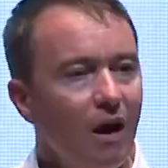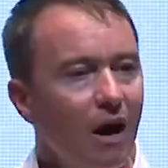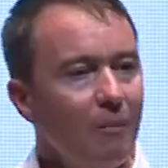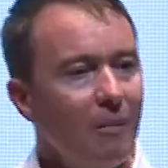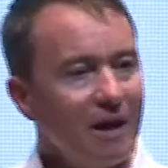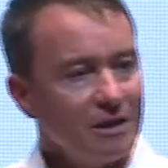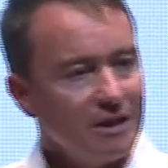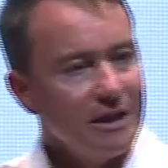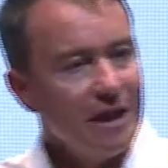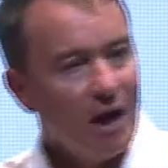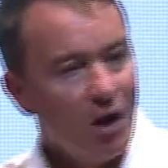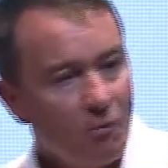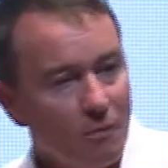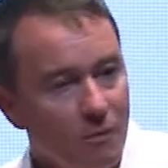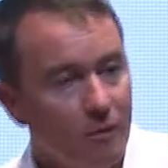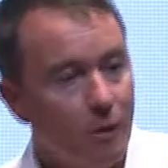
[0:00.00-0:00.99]
I'm actually
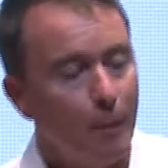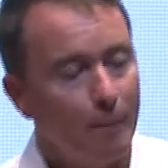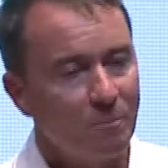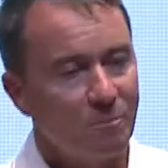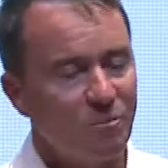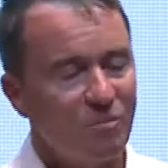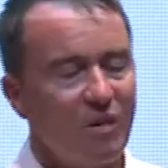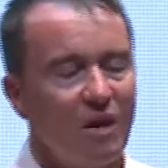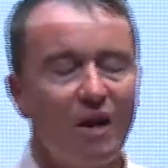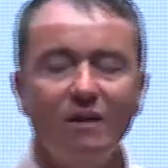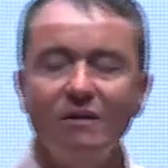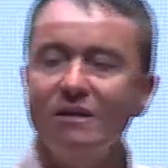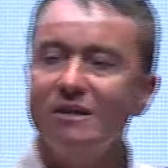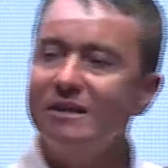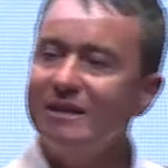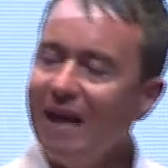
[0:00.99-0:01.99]
helping them
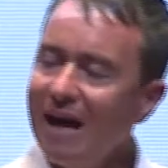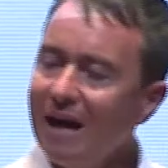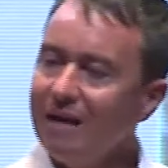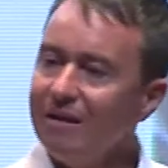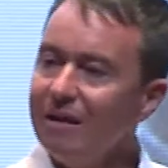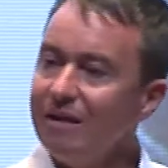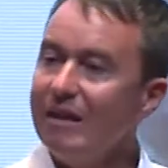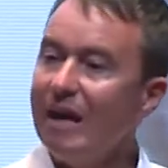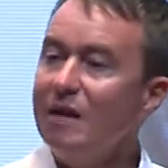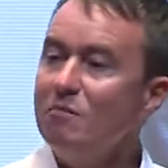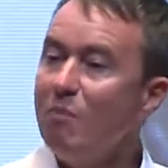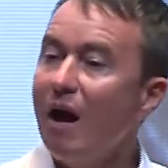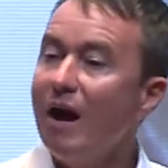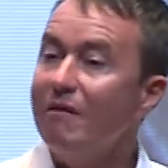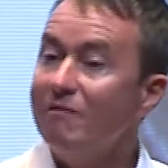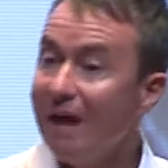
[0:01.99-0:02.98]
understand that they
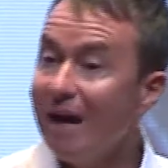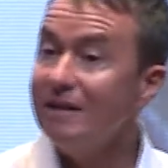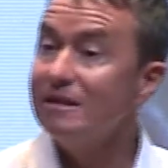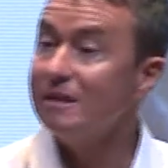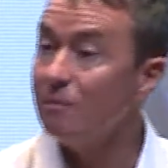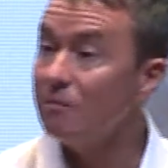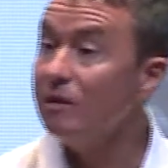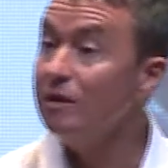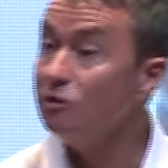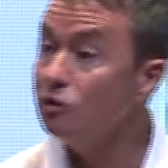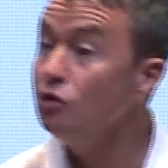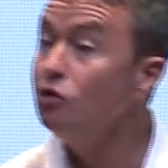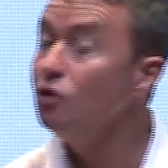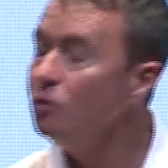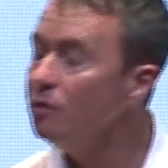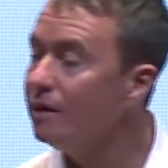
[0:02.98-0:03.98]
might have had something to
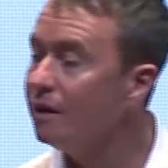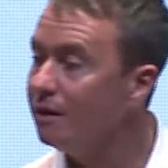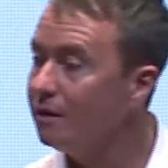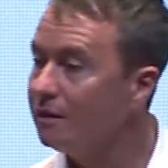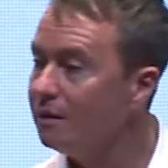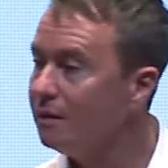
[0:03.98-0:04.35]
do with it.